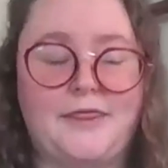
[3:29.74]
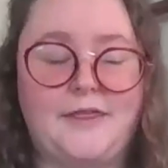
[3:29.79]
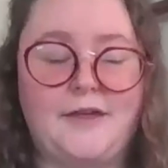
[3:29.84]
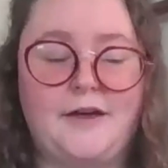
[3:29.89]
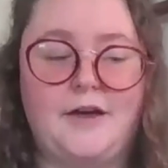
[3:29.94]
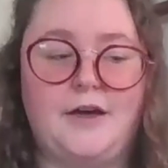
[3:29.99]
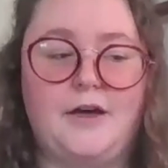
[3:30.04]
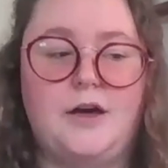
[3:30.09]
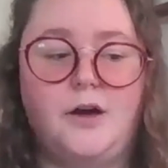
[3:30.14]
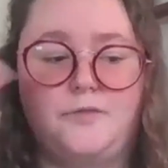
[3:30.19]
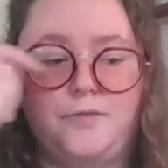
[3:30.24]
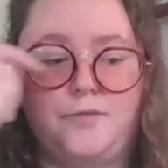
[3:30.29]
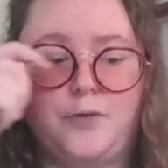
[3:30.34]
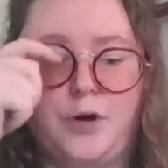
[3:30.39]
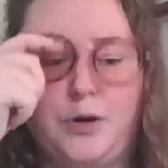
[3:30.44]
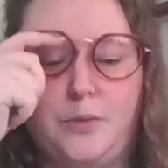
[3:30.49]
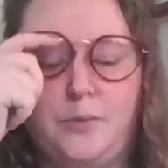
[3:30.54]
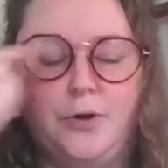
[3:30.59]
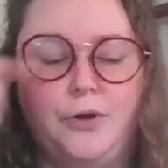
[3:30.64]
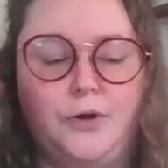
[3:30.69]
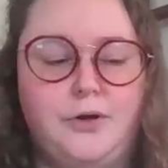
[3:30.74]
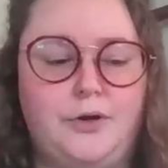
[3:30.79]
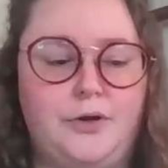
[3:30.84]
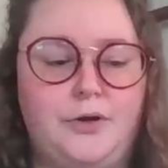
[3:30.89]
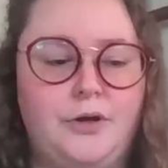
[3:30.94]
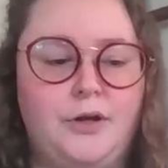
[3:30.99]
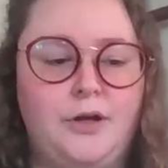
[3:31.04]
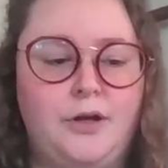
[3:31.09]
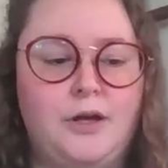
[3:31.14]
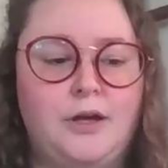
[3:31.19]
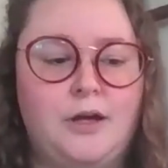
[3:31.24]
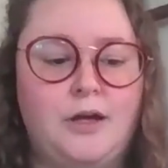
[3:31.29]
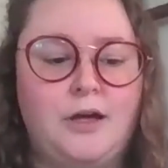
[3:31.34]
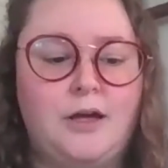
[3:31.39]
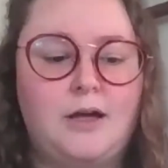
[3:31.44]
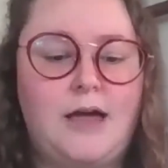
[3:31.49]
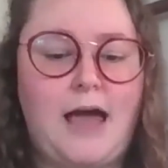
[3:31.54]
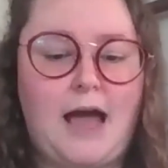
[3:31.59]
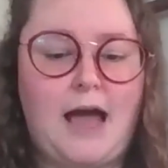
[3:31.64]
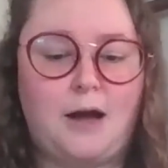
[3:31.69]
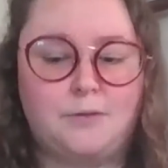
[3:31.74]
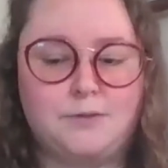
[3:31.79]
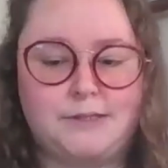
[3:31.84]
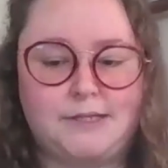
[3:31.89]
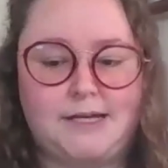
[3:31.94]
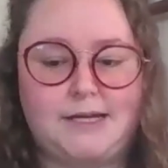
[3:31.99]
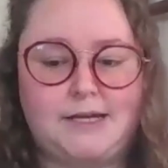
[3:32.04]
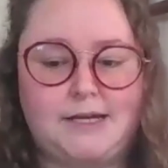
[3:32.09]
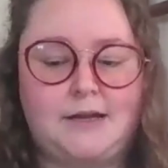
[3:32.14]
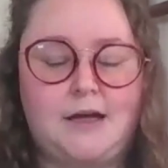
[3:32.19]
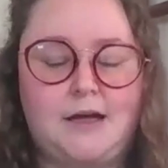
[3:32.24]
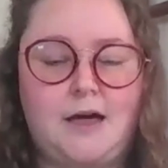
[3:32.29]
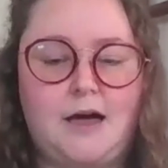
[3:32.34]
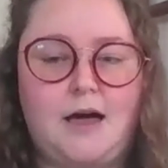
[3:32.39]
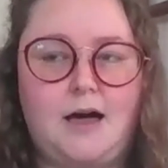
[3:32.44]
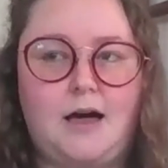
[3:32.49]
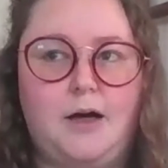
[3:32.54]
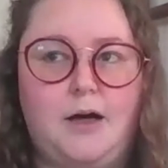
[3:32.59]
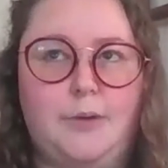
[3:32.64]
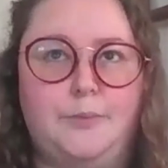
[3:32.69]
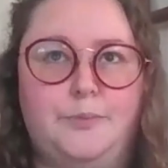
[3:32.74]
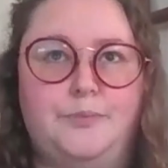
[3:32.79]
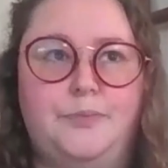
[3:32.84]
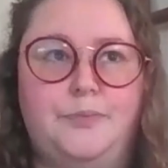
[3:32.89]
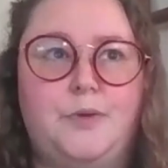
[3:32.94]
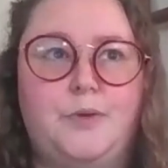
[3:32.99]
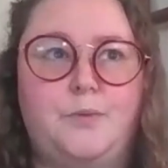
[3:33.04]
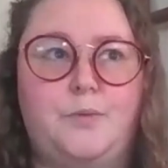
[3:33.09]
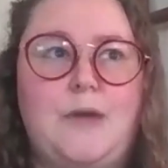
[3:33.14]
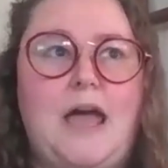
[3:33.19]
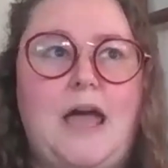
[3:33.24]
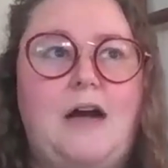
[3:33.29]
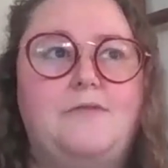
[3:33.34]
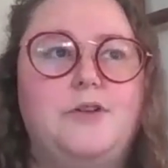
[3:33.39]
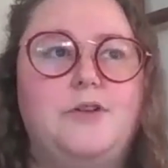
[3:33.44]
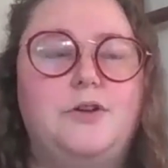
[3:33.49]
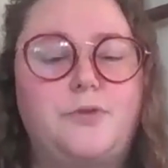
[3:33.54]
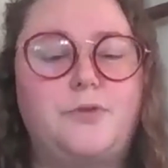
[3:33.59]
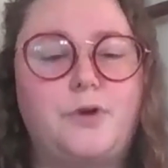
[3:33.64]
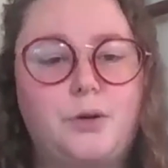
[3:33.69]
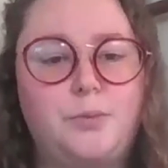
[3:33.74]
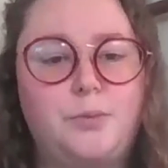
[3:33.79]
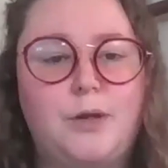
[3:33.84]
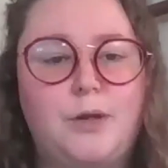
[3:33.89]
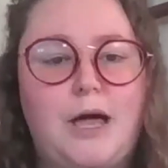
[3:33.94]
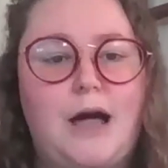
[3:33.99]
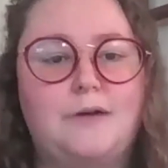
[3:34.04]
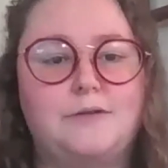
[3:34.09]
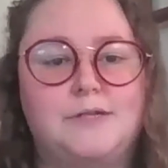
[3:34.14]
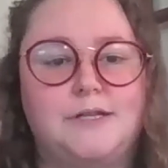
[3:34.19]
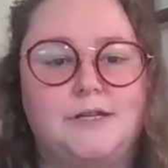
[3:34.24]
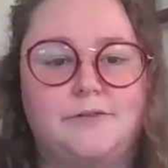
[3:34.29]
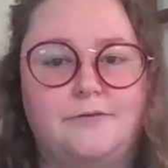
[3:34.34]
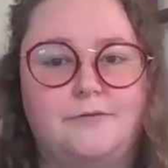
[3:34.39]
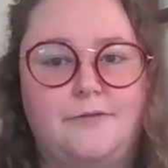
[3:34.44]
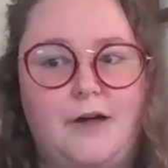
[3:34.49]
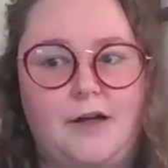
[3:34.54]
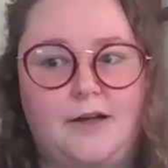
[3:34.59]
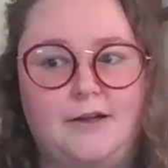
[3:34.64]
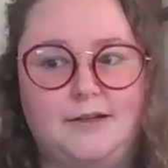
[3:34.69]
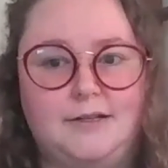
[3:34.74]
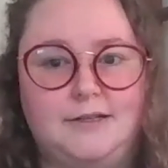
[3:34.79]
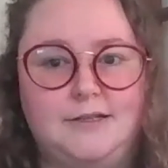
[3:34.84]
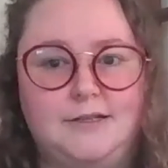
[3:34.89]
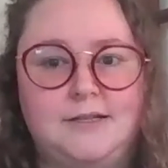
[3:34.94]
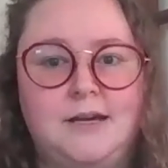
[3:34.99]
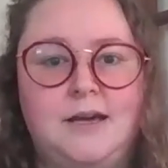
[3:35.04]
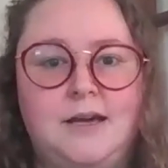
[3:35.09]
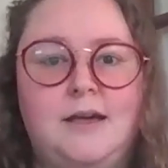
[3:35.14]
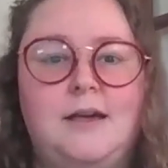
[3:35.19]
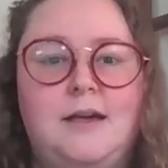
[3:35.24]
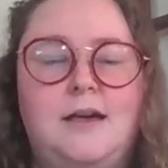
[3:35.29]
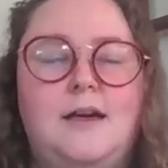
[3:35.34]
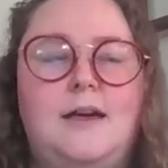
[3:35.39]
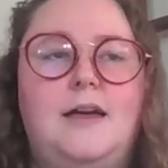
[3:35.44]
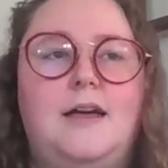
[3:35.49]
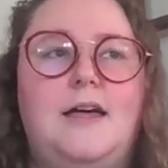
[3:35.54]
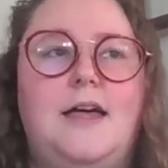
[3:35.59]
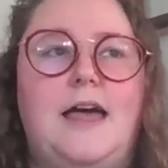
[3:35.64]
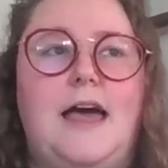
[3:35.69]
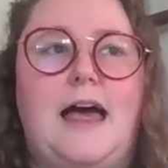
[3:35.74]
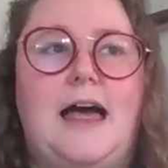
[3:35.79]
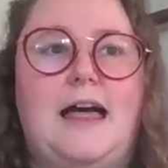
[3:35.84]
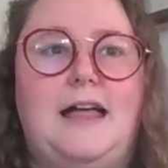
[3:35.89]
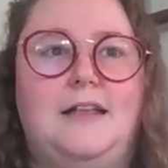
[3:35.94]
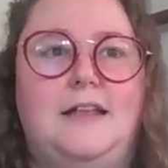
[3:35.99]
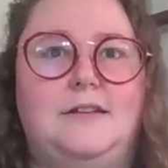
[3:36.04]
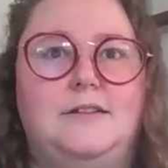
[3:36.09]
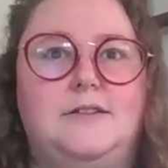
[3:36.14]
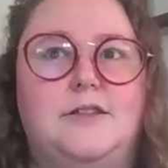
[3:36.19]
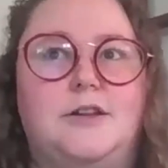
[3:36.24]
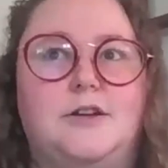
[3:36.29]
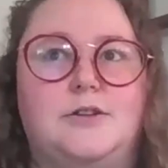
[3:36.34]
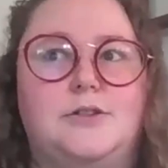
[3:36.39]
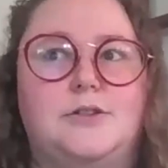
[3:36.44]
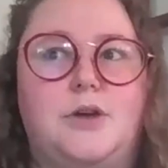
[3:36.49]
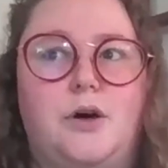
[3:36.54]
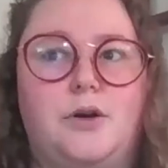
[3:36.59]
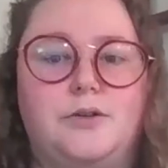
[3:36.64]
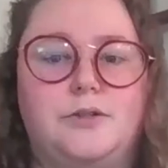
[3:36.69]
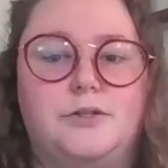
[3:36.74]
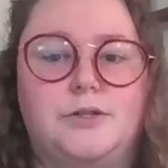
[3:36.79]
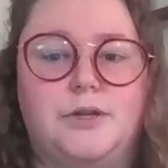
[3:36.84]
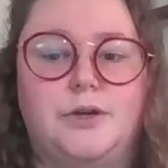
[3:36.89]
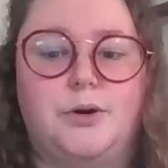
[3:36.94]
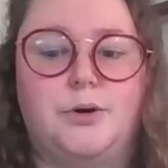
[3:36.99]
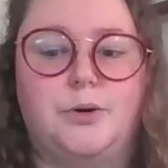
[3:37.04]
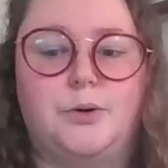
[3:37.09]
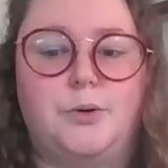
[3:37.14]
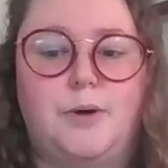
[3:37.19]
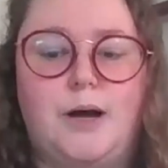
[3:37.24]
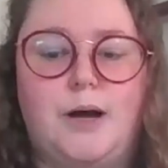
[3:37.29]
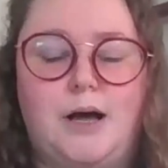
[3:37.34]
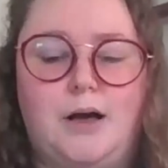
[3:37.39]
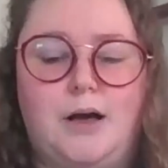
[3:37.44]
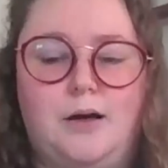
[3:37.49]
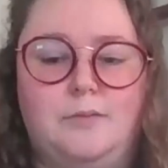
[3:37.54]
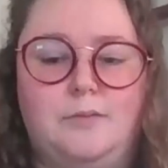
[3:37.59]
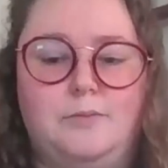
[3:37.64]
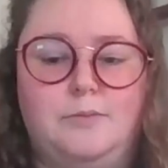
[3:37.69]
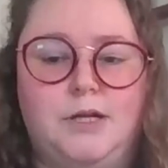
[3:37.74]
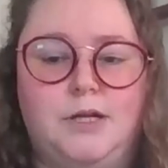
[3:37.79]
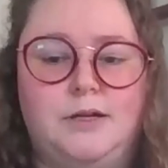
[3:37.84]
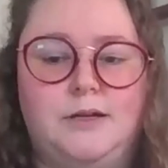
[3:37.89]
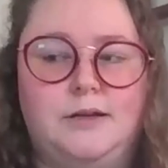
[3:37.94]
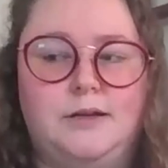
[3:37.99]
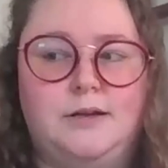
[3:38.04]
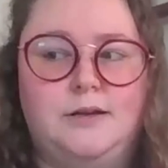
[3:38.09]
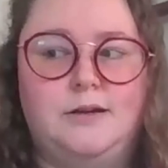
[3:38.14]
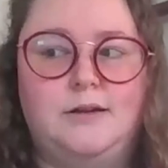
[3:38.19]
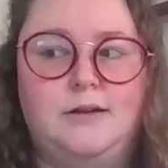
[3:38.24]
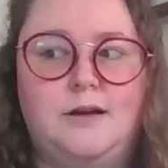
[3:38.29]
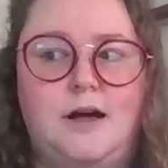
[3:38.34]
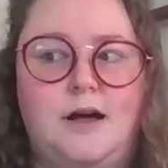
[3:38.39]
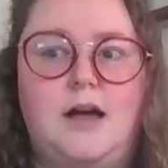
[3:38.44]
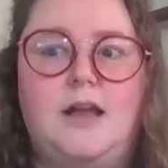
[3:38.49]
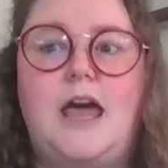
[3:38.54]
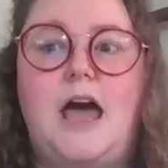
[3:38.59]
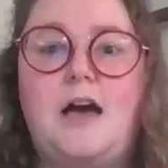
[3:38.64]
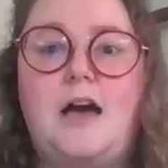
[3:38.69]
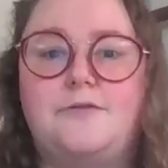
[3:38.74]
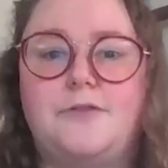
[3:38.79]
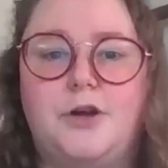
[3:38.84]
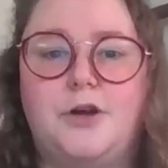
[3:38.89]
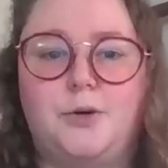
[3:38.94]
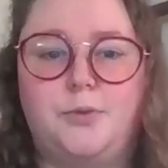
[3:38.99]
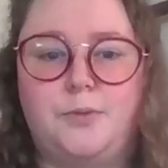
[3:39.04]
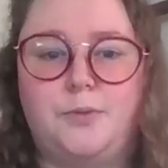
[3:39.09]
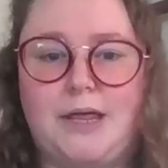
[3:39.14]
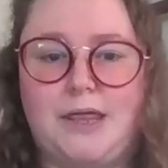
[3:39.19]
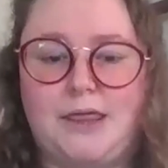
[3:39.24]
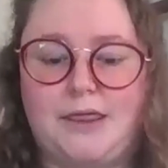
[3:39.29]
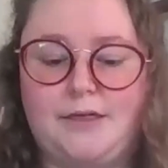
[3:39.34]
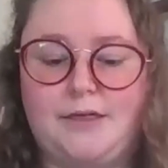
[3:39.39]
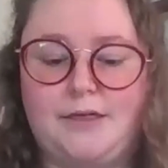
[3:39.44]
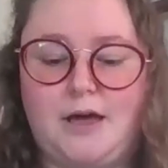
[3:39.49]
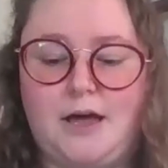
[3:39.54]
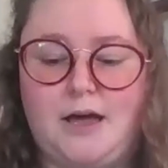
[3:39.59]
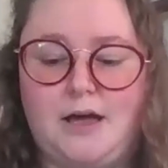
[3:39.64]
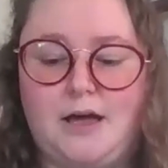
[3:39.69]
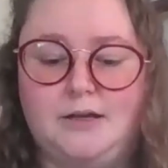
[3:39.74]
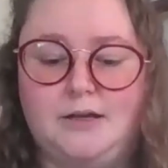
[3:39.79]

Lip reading: with the affordable housing, we have an affordable housing fund, and there's also an effort with